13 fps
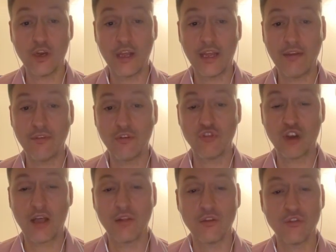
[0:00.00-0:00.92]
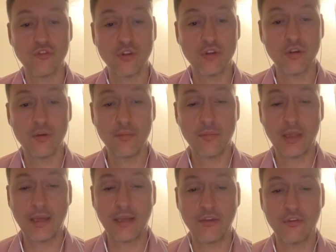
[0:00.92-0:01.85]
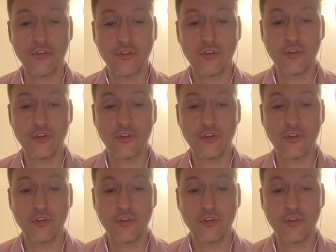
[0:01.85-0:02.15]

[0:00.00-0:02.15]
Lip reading: even challenge players